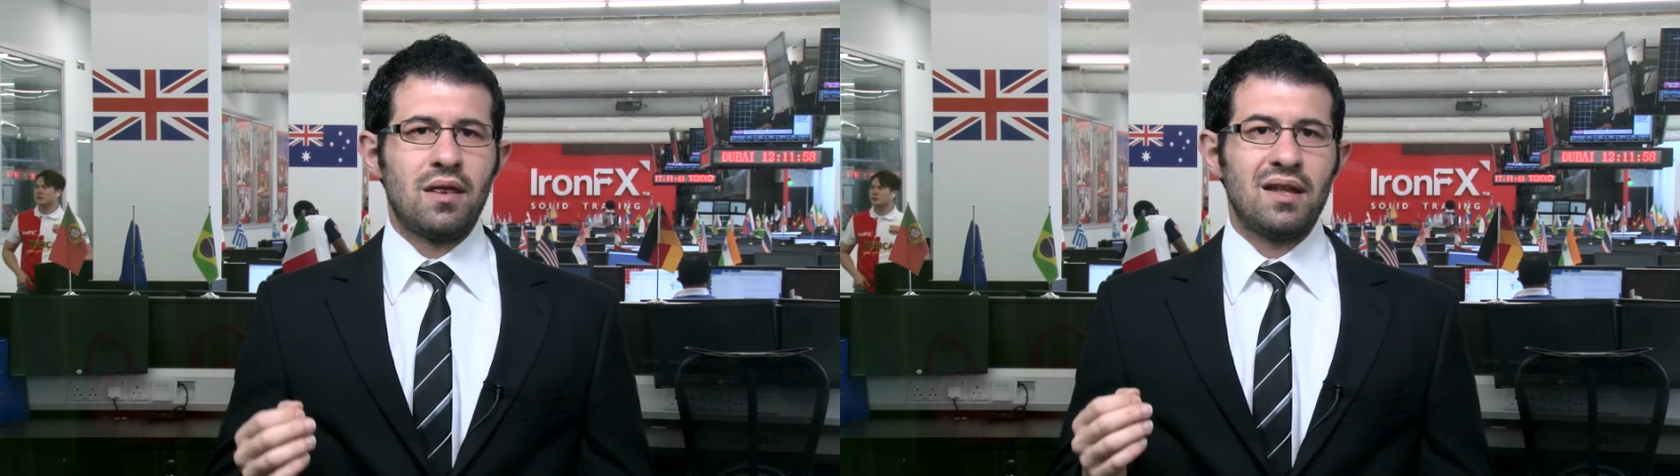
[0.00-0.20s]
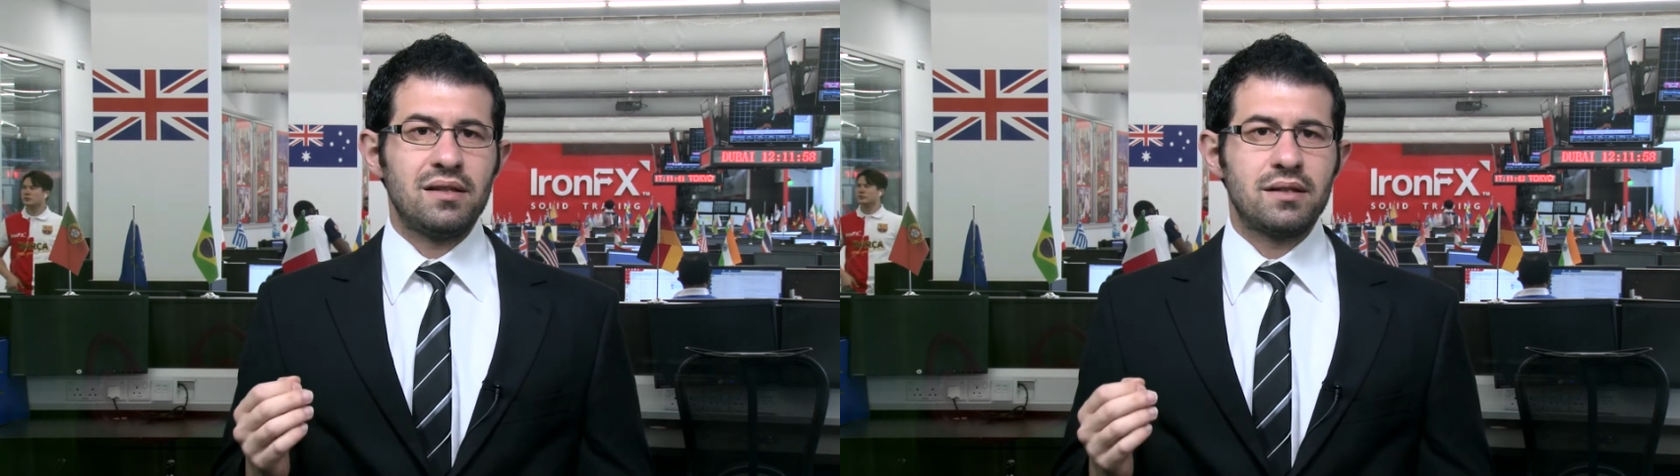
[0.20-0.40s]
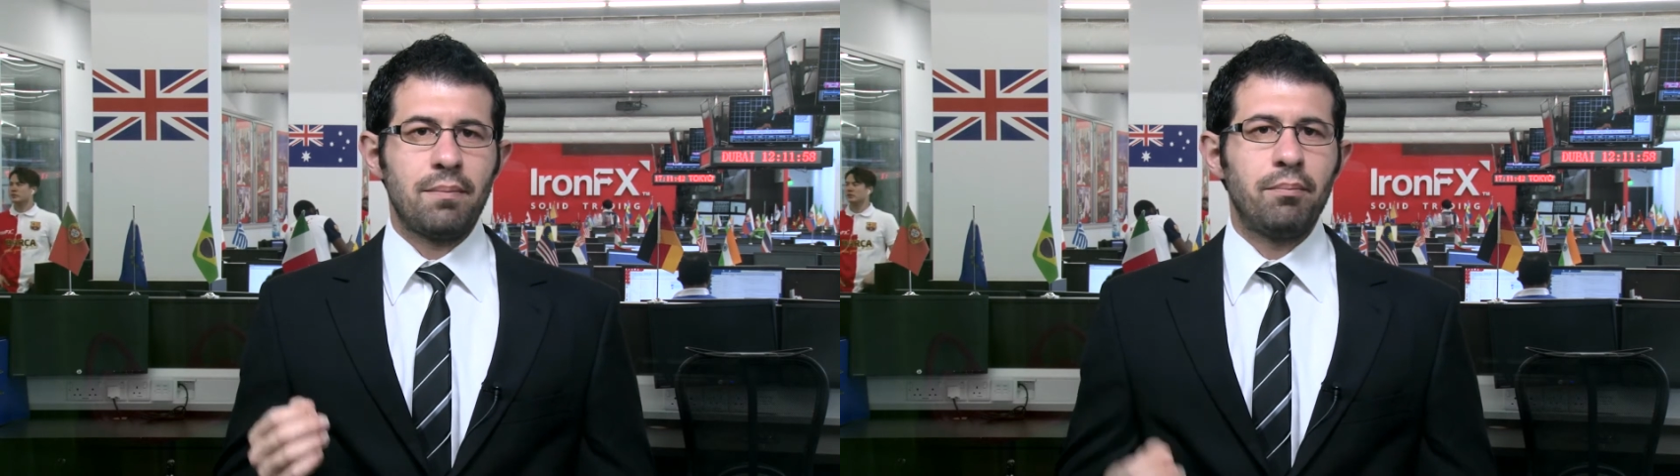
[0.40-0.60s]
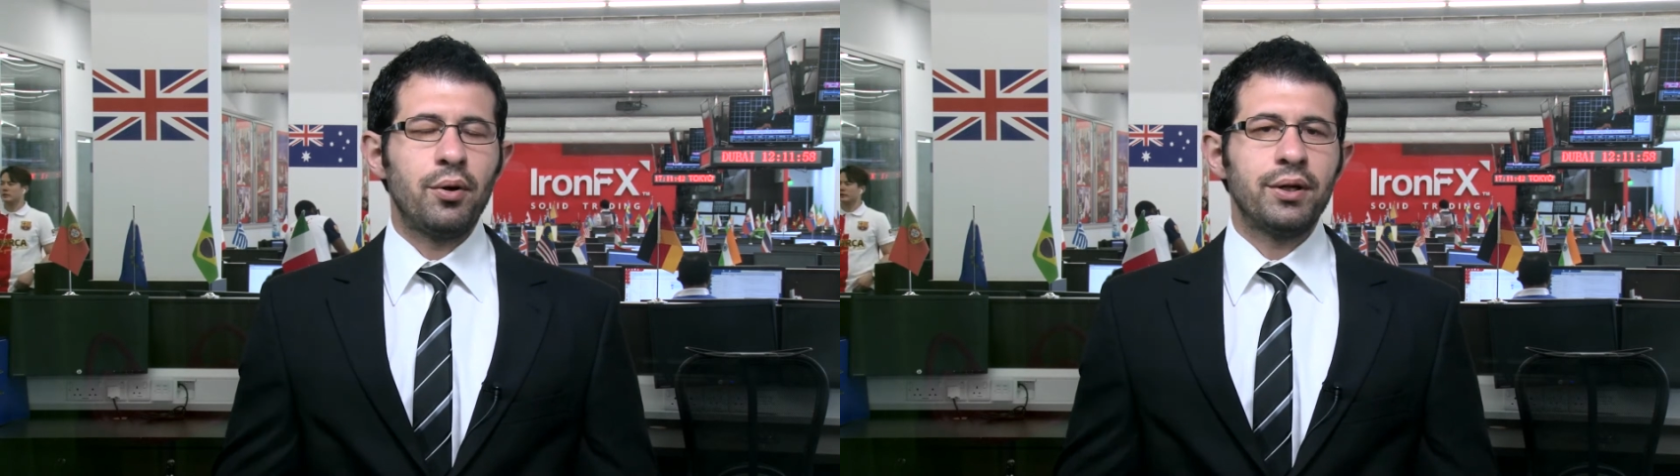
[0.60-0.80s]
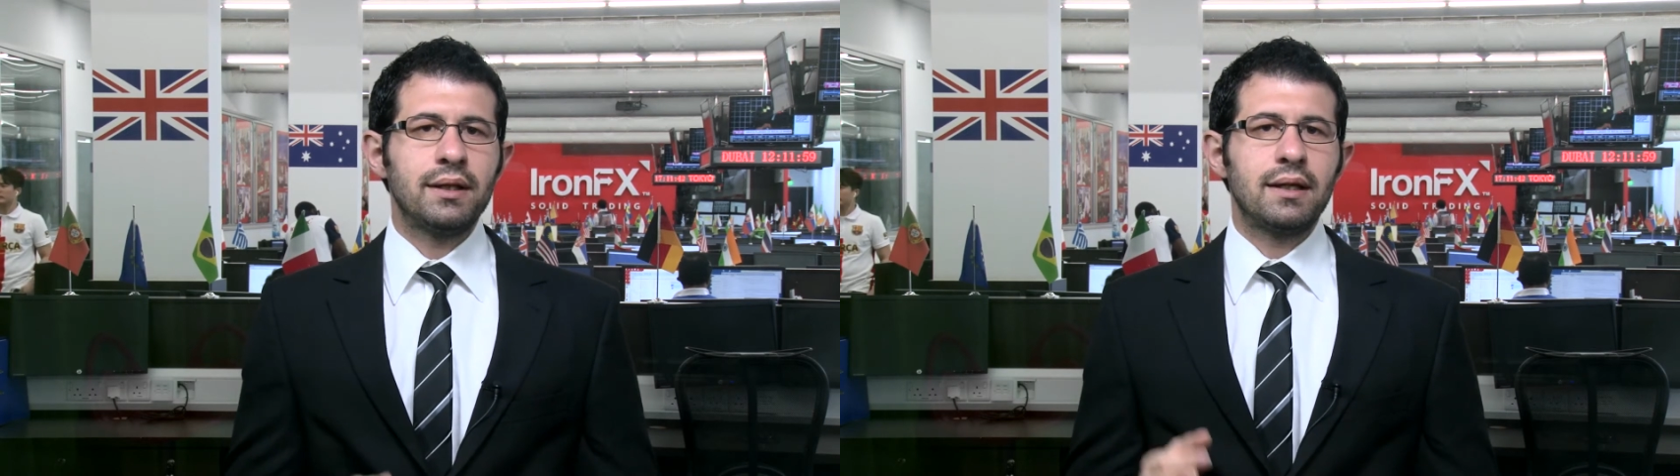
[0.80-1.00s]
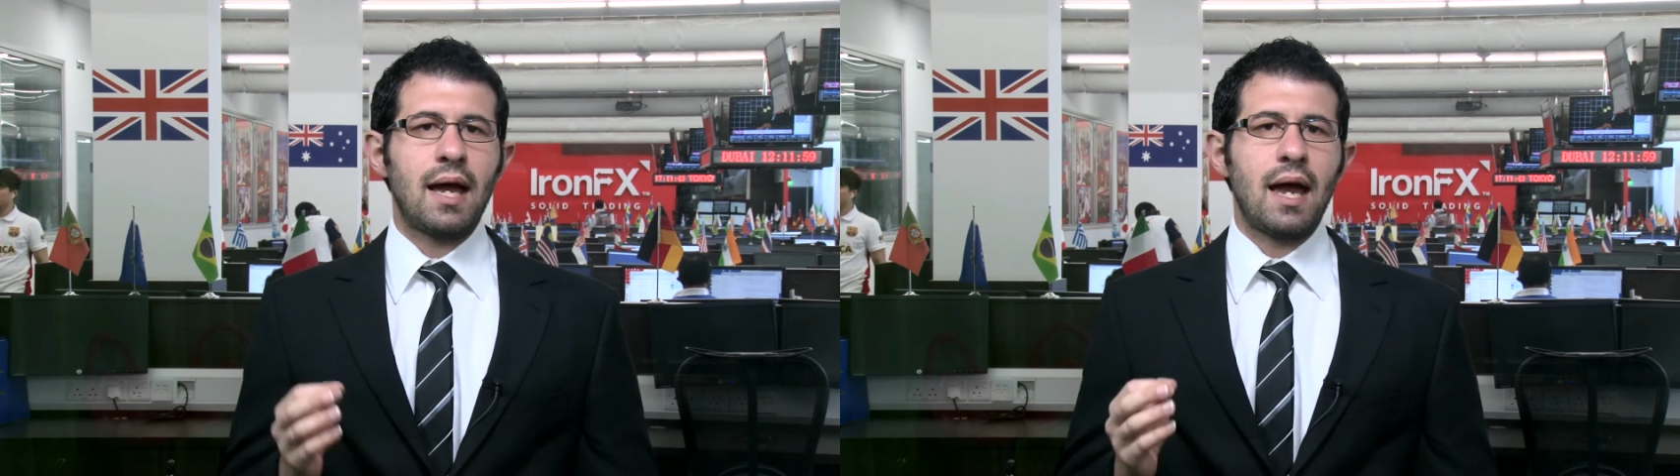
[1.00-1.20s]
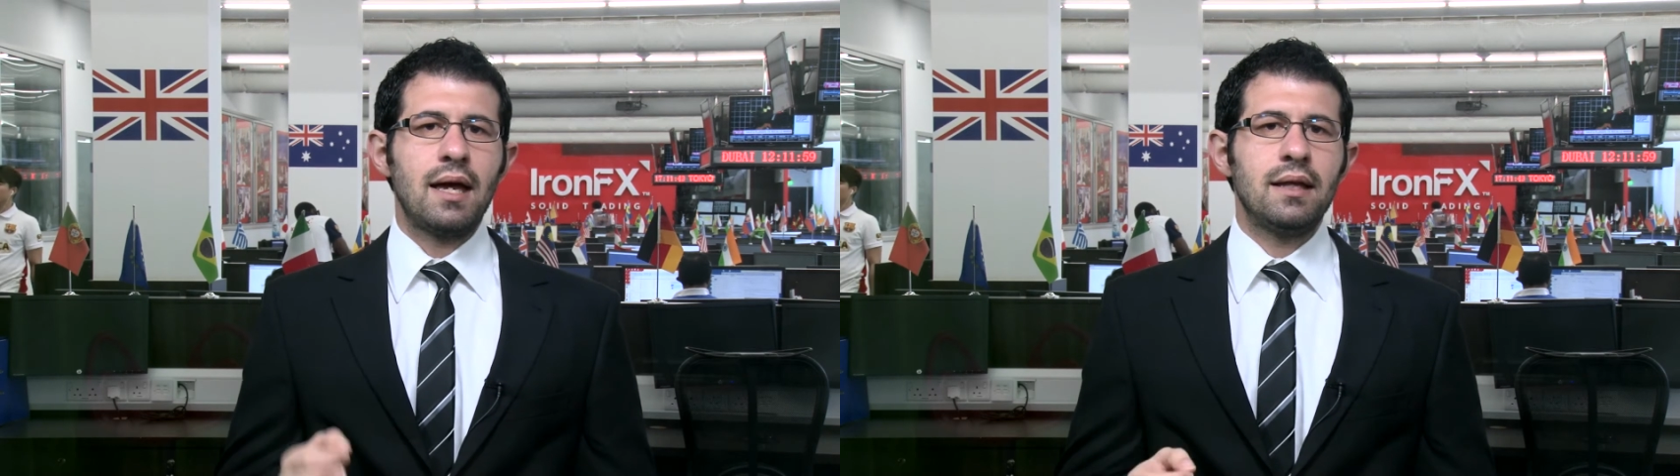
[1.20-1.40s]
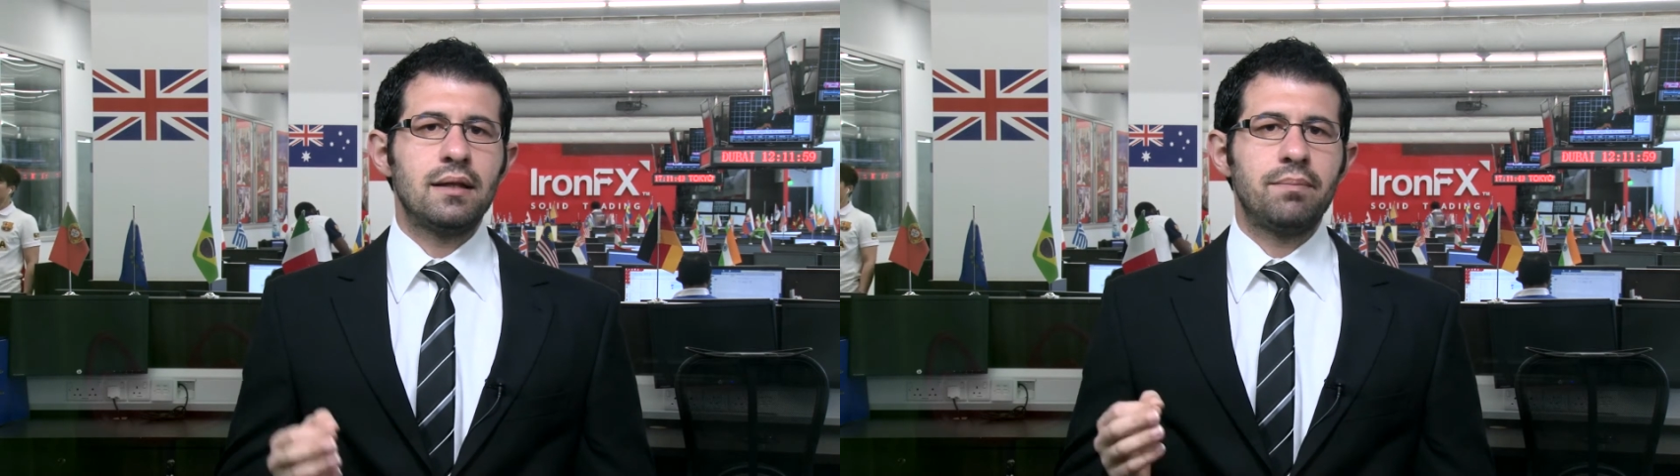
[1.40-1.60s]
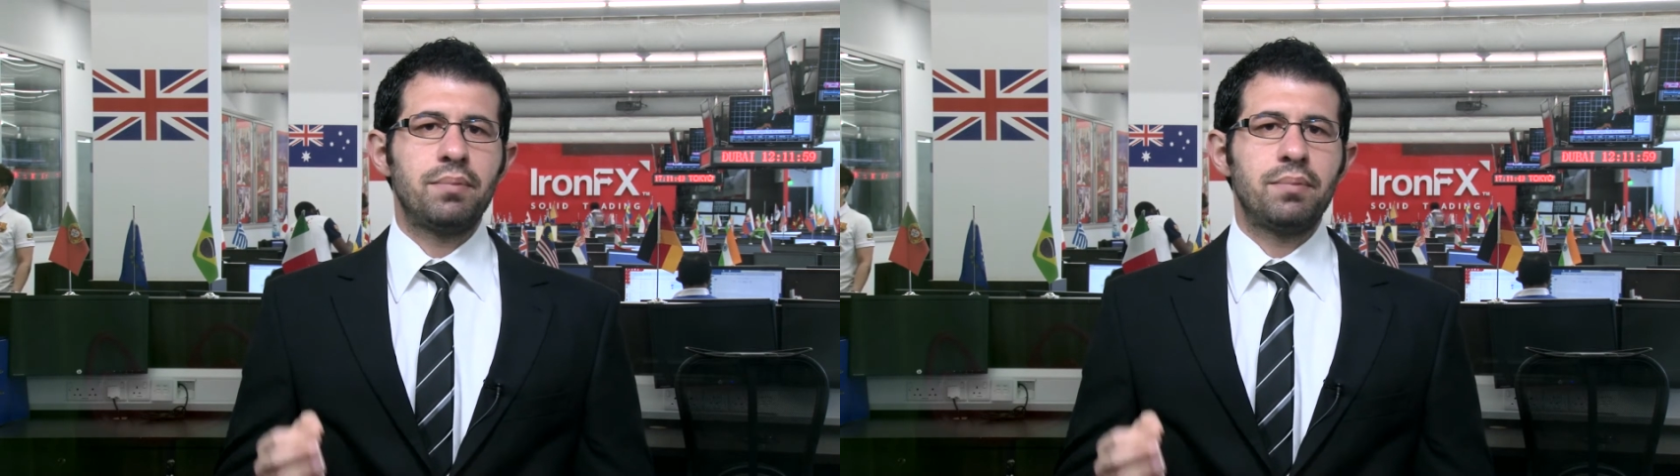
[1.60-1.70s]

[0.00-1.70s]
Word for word: the disappointing A D